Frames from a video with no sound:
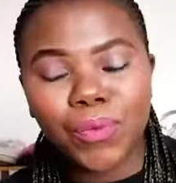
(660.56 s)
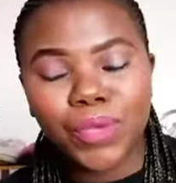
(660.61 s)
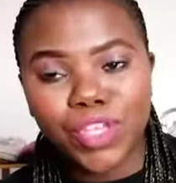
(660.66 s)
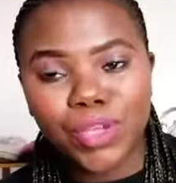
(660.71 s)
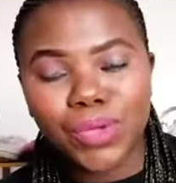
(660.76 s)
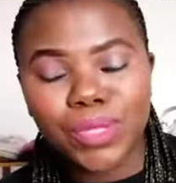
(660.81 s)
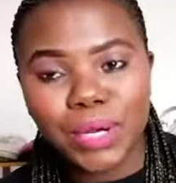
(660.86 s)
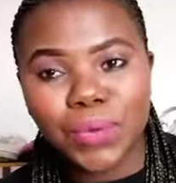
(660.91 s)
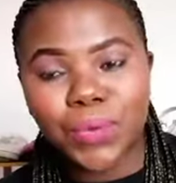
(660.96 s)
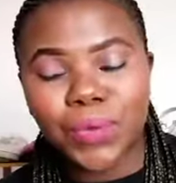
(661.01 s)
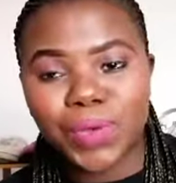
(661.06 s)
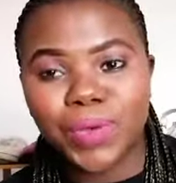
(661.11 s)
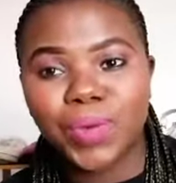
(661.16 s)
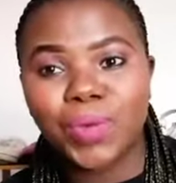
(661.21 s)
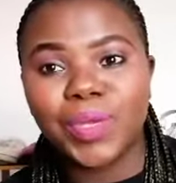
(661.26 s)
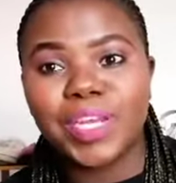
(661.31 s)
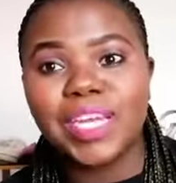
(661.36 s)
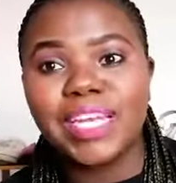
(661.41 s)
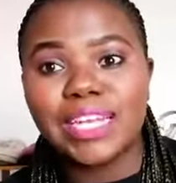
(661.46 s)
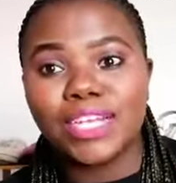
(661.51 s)
we knew that we,
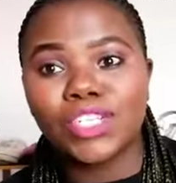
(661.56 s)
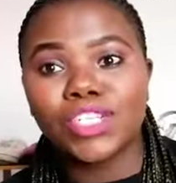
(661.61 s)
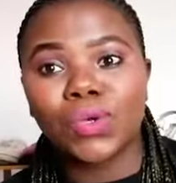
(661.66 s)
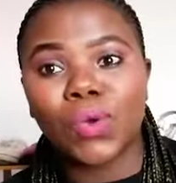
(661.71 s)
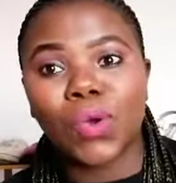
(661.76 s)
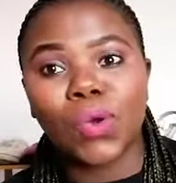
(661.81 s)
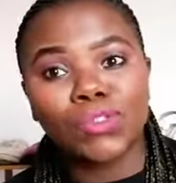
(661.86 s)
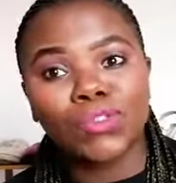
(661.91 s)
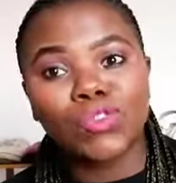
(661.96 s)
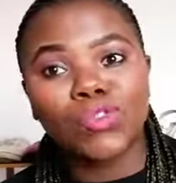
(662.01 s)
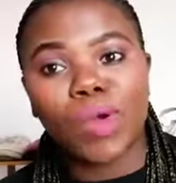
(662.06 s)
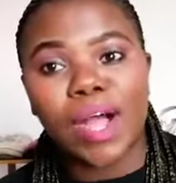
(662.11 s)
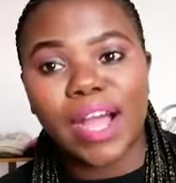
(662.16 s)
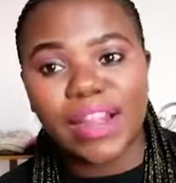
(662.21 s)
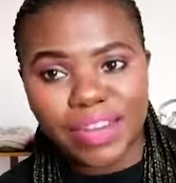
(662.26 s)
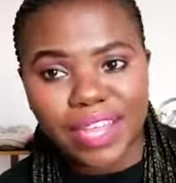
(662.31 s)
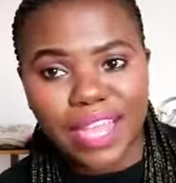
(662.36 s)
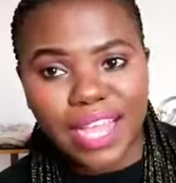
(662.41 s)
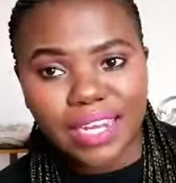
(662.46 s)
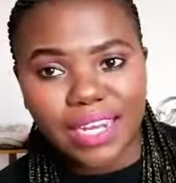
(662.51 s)
we needed to go through
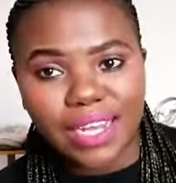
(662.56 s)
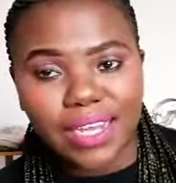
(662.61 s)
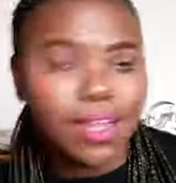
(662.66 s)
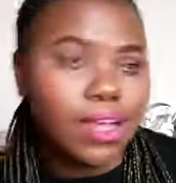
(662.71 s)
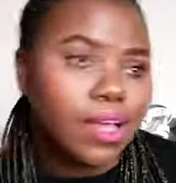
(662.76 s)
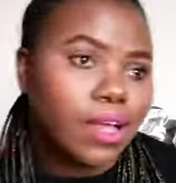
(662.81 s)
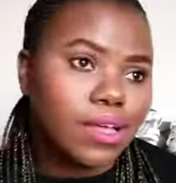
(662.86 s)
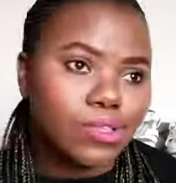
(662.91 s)
Ariana.